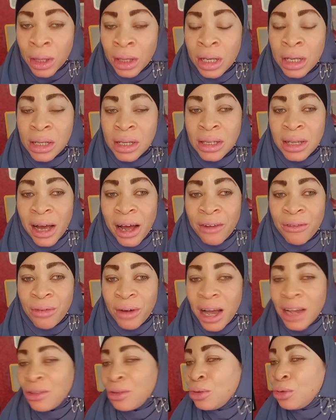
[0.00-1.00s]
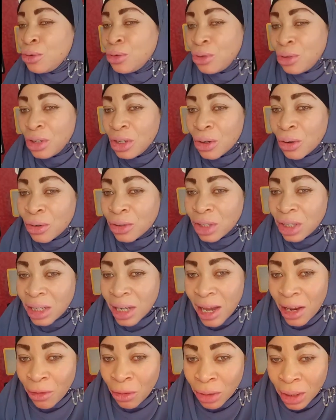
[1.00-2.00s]
it is advised to use the
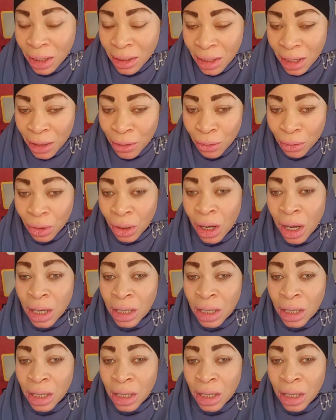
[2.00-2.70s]
oxidized glutathione.